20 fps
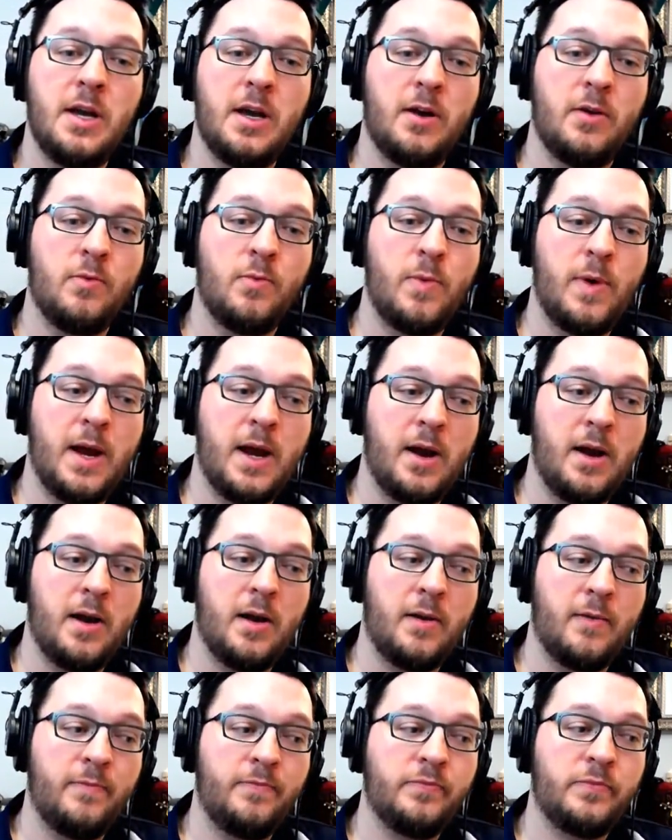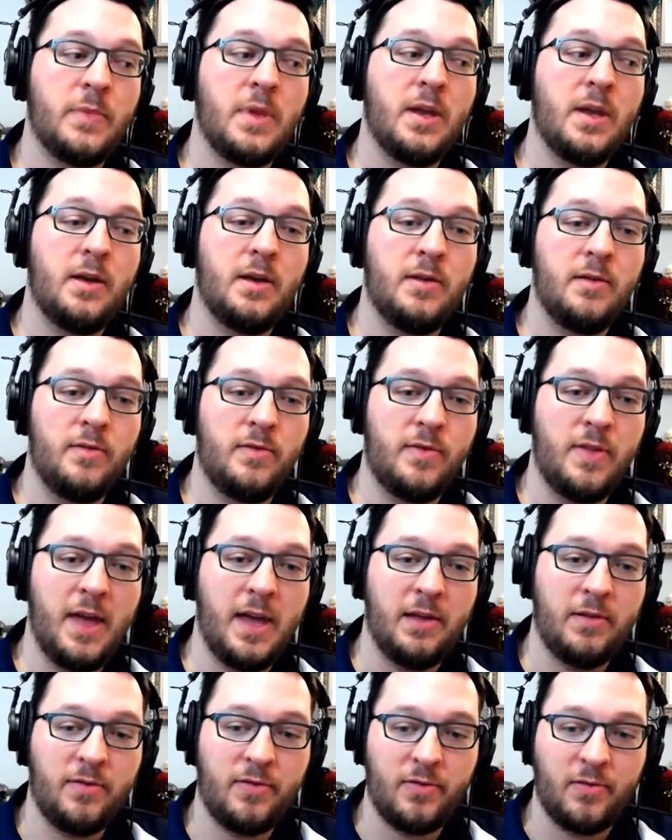where
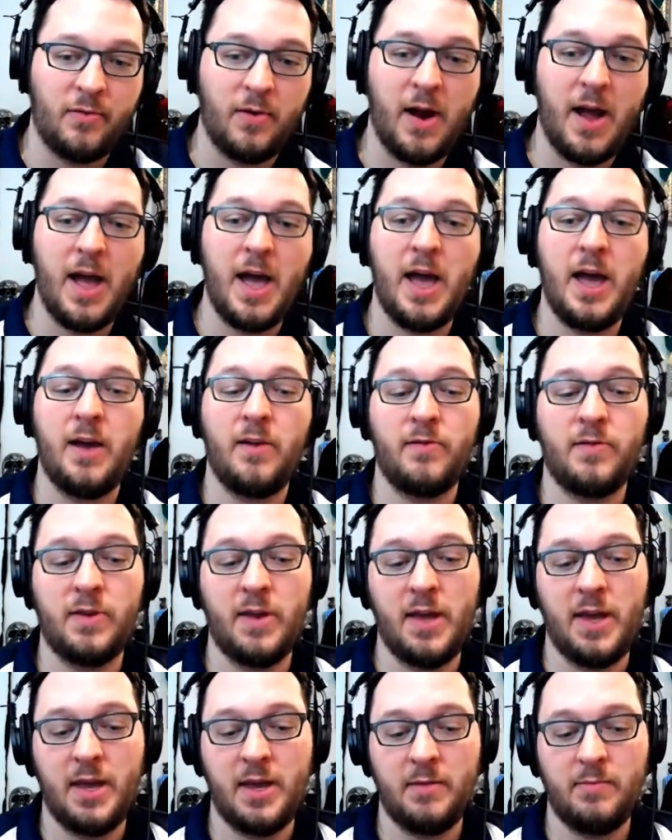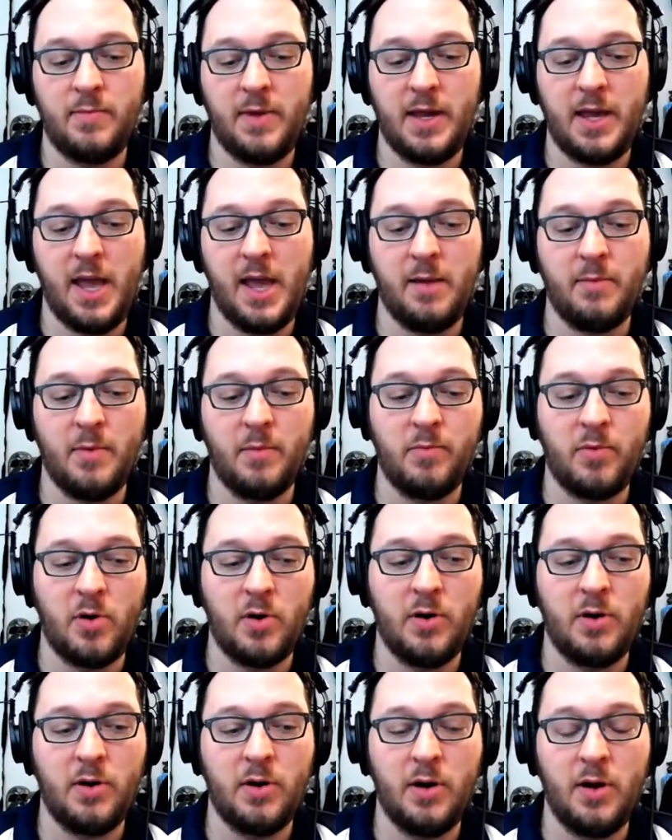they thrived and became a
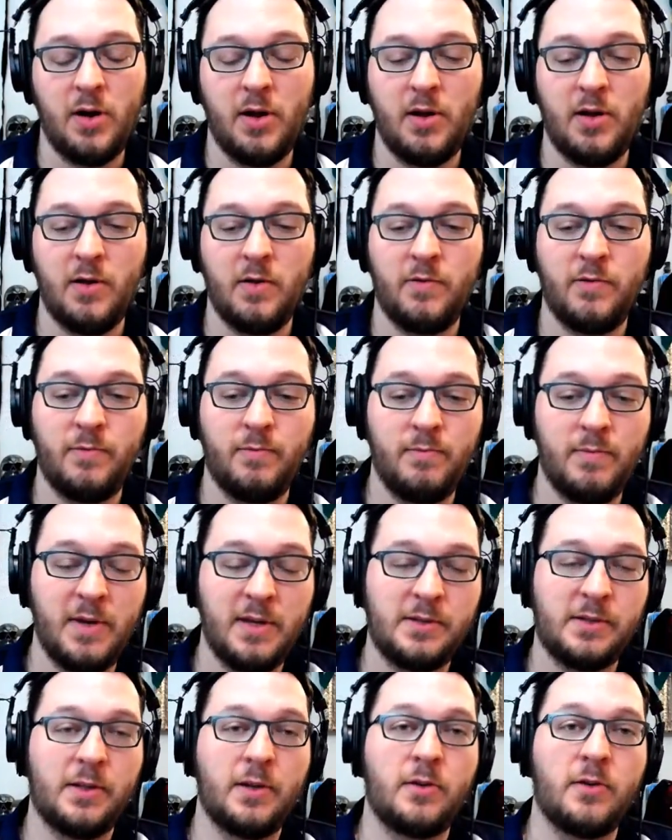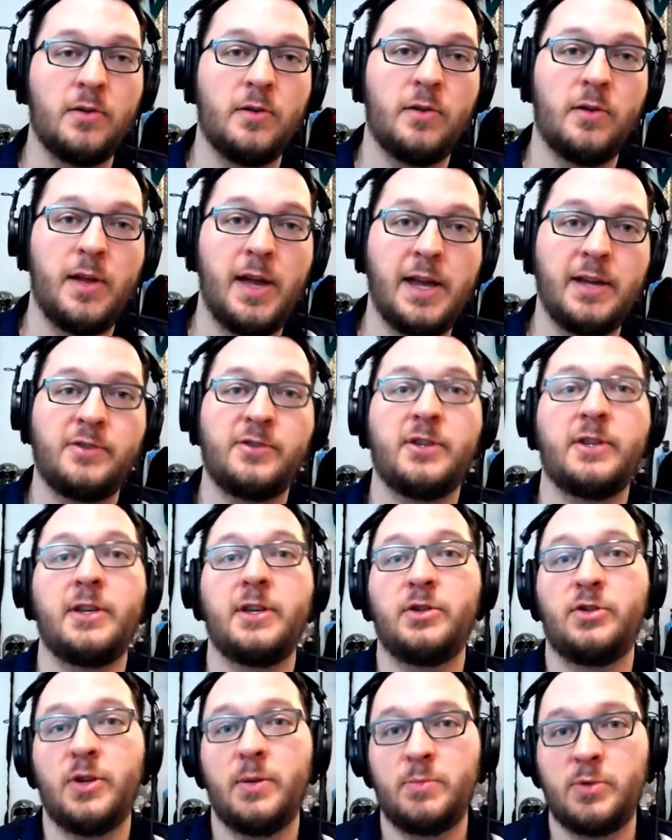part of mystical ancient
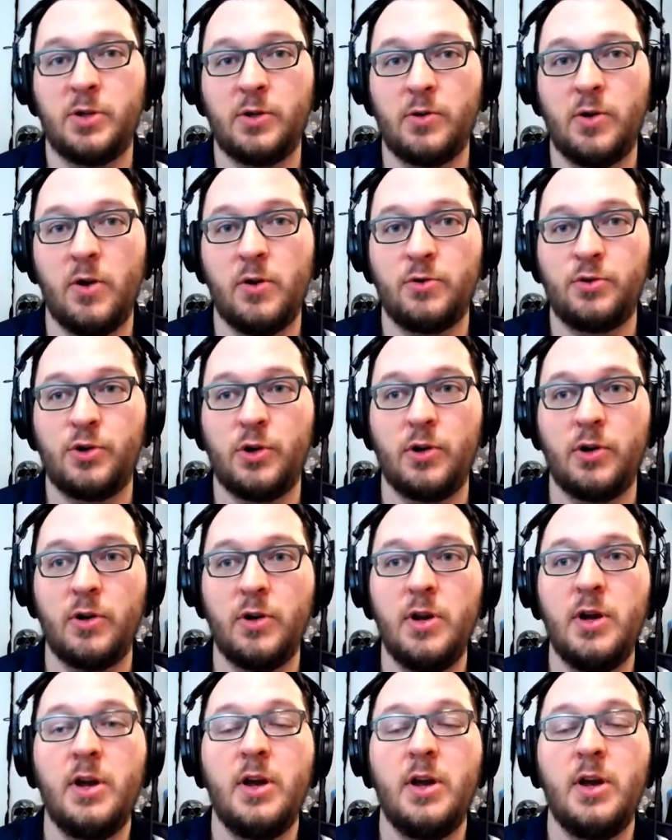Egyptian culture,